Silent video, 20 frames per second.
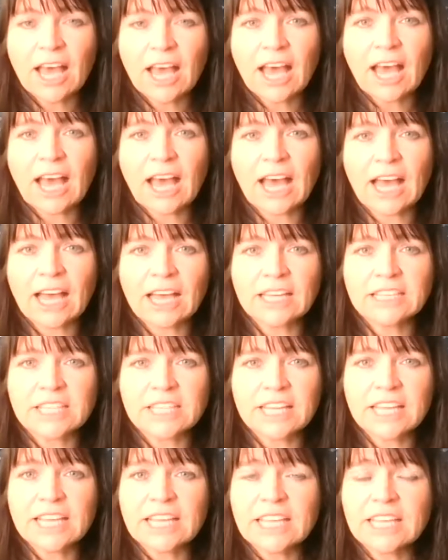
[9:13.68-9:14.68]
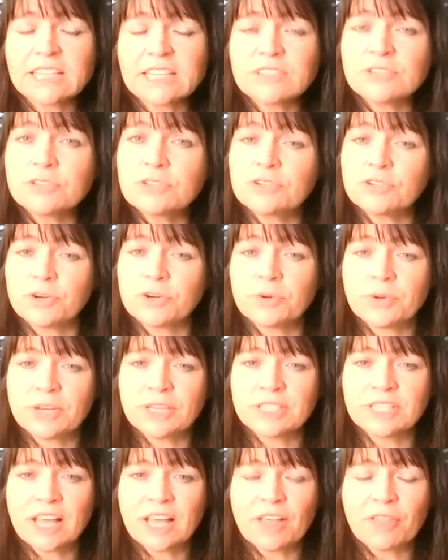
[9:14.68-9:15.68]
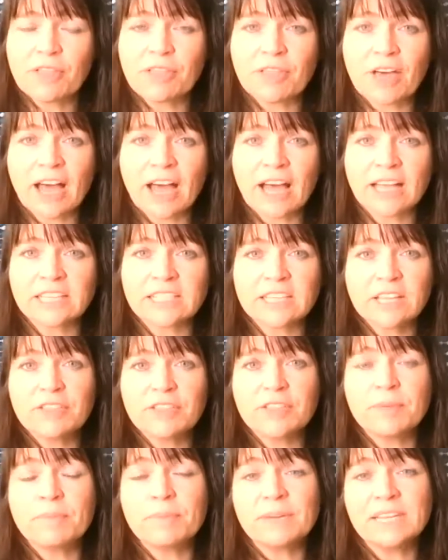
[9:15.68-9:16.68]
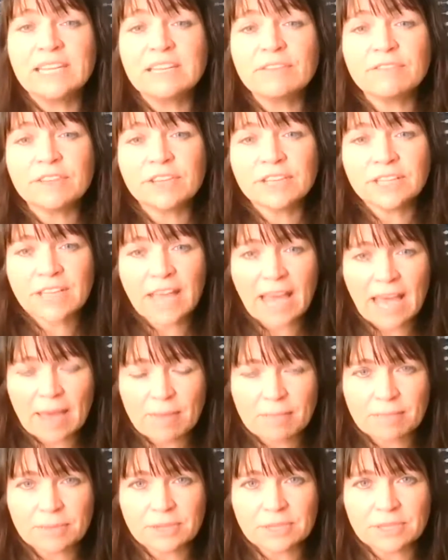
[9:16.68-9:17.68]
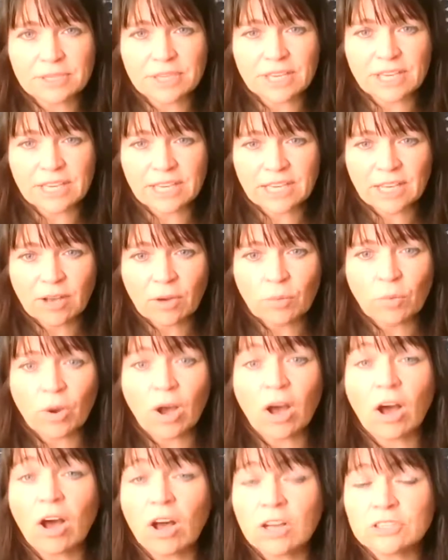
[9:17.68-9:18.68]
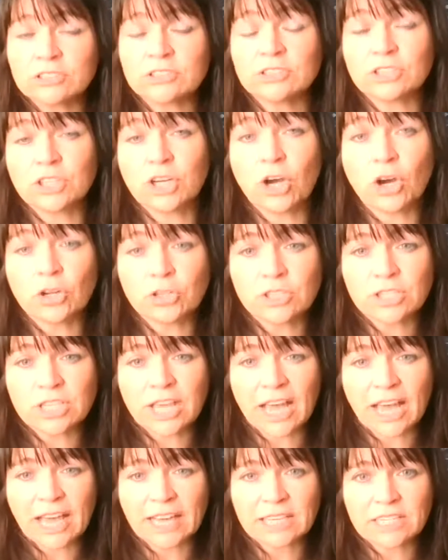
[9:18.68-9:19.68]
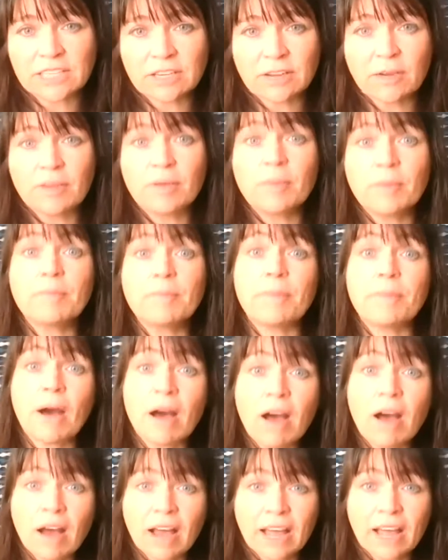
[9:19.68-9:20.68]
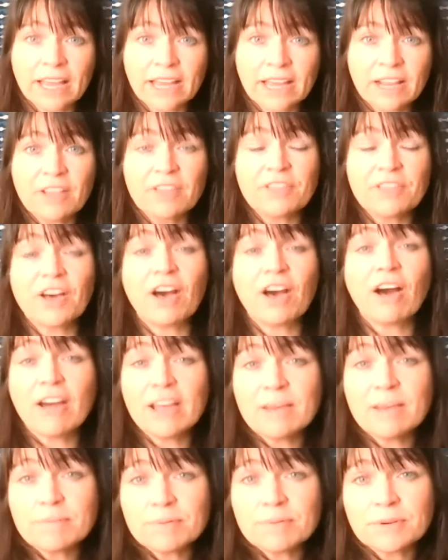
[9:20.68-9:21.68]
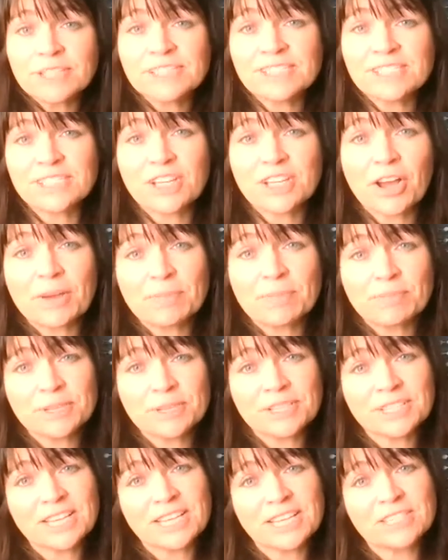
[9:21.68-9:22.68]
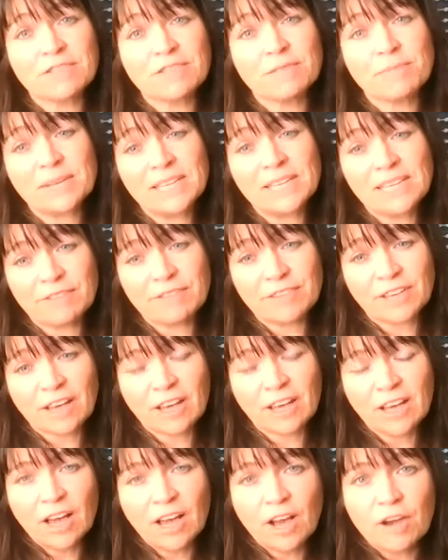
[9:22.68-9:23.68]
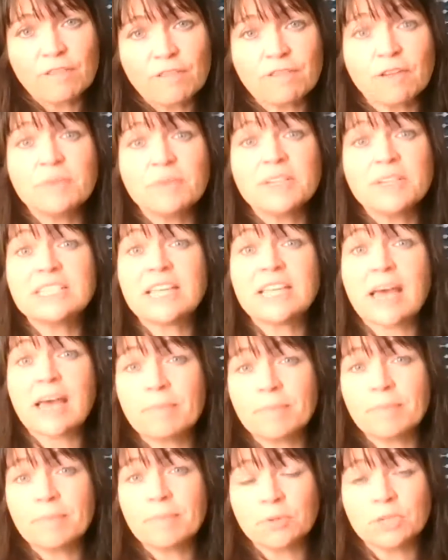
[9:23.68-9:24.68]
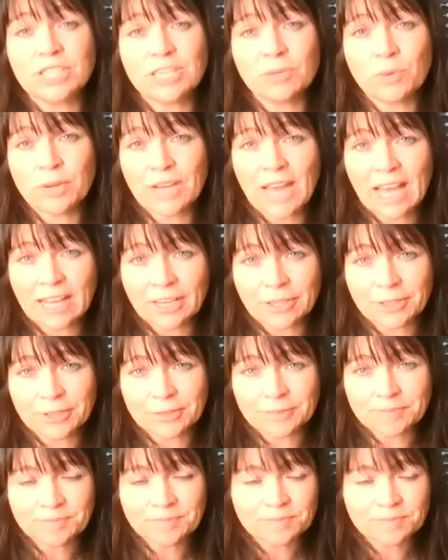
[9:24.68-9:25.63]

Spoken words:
And he is a druid that the Bolivian embassy were asked to contact by the High Priest and High Priestess of Bolivia from the Temple Tiwanaku.